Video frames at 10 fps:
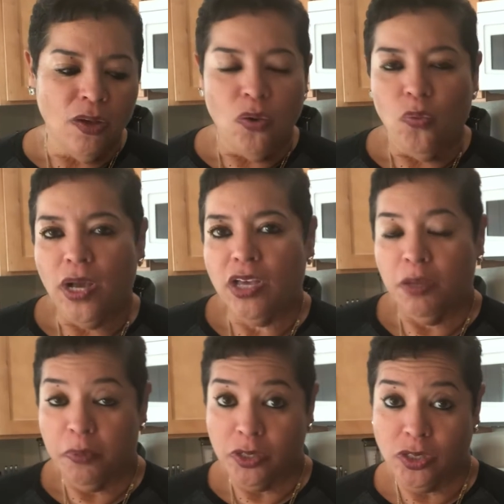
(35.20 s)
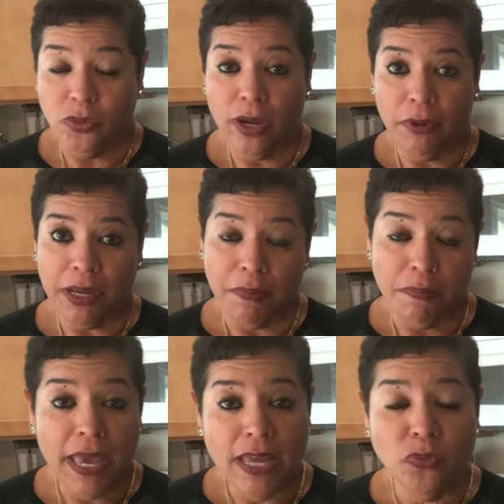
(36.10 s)
What cookbooks do I
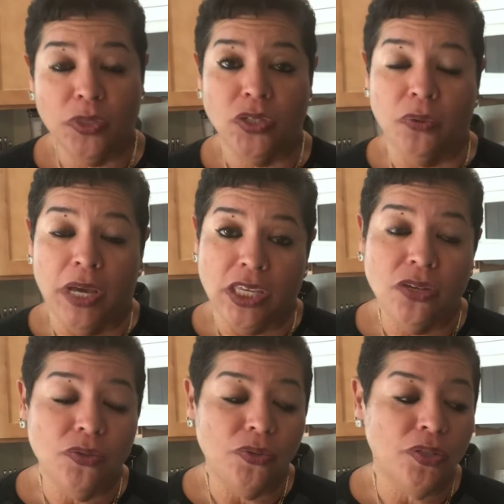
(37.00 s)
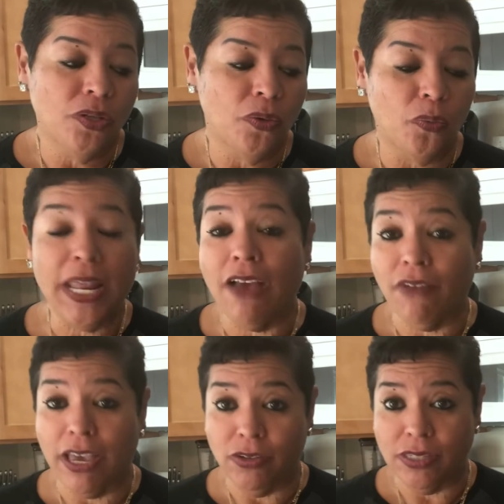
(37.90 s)
recommend? What do I use? What have
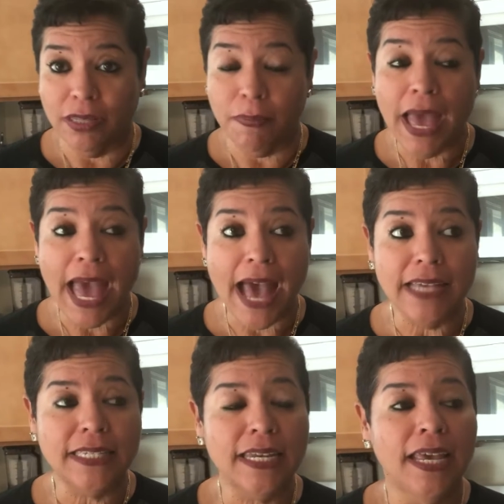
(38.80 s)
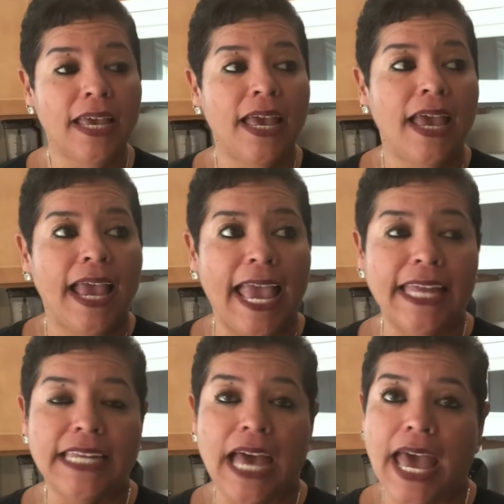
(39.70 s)
I used in the past?
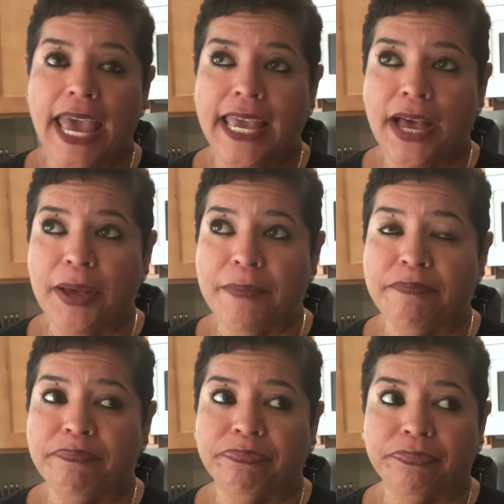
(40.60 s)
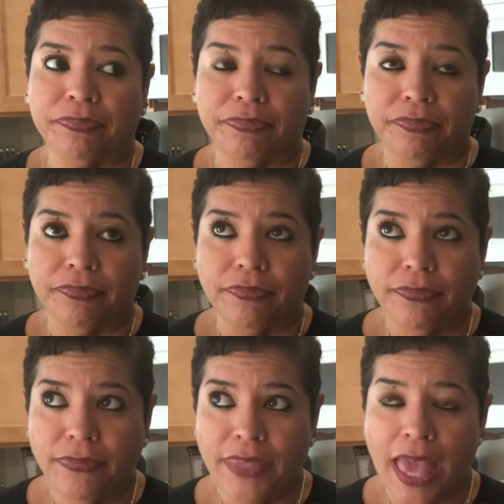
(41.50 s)
And I
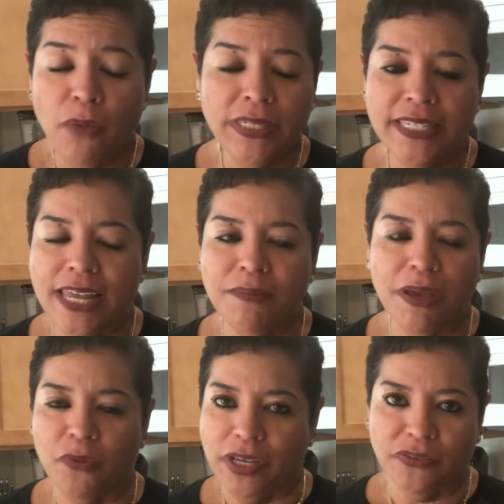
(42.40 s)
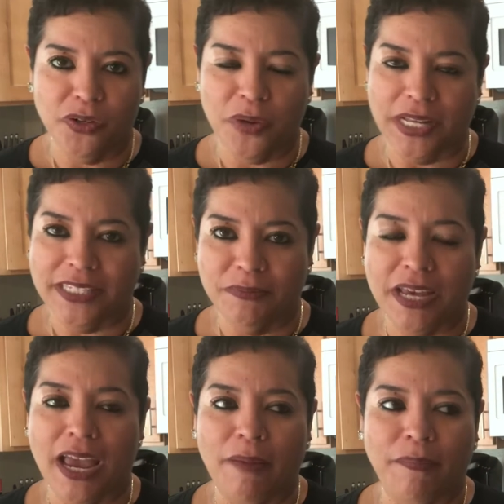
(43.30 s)
was set in my ways for quite some
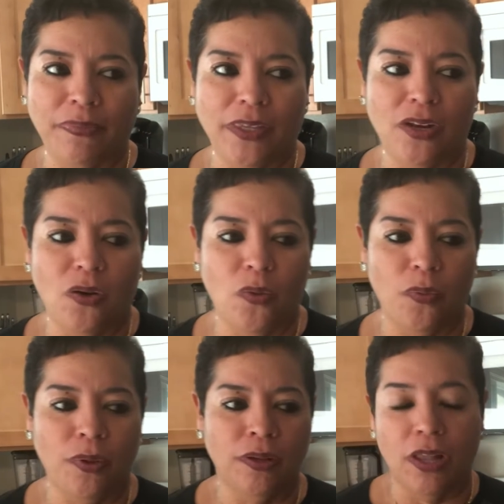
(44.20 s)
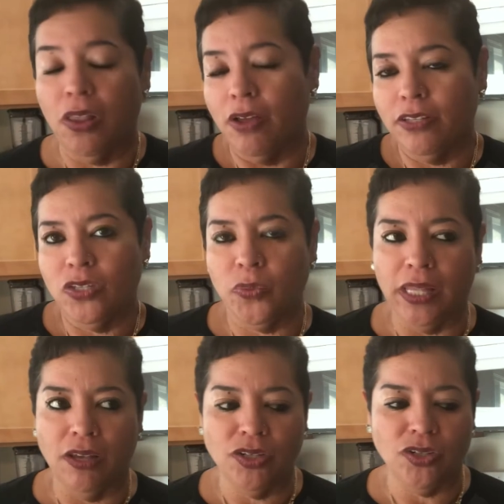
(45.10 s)
time, you know, along this weight
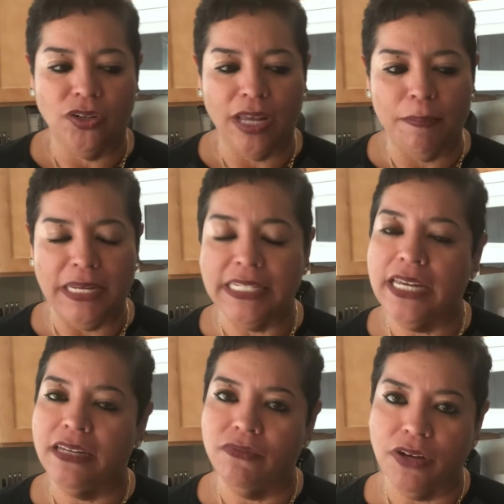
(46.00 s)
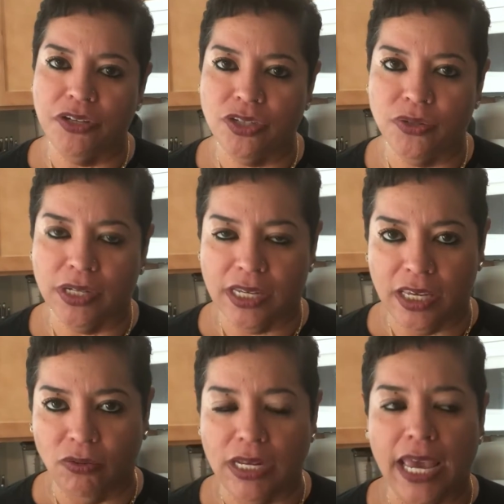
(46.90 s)
loss journey. I maintained a very strict
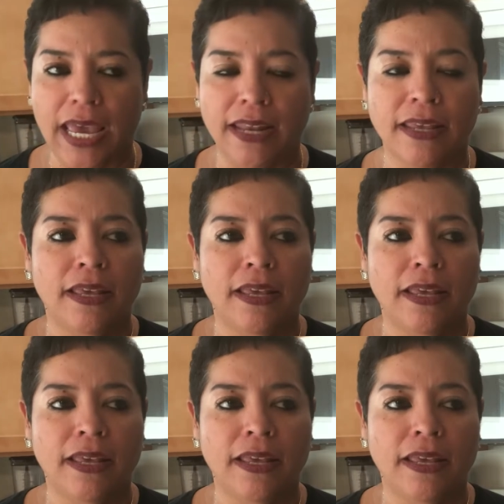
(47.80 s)
keto diet.